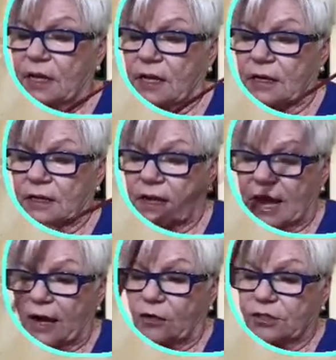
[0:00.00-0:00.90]

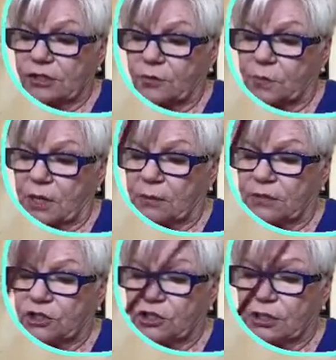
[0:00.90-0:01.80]
I also
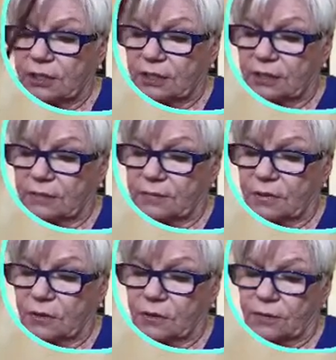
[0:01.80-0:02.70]
publish,
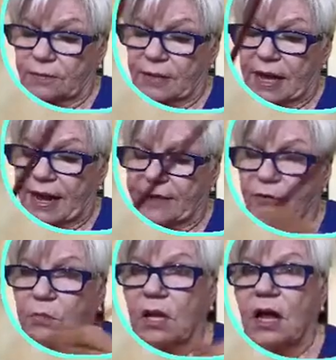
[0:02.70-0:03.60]
or I have a
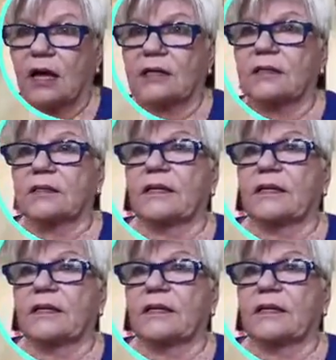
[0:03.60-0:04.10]
blog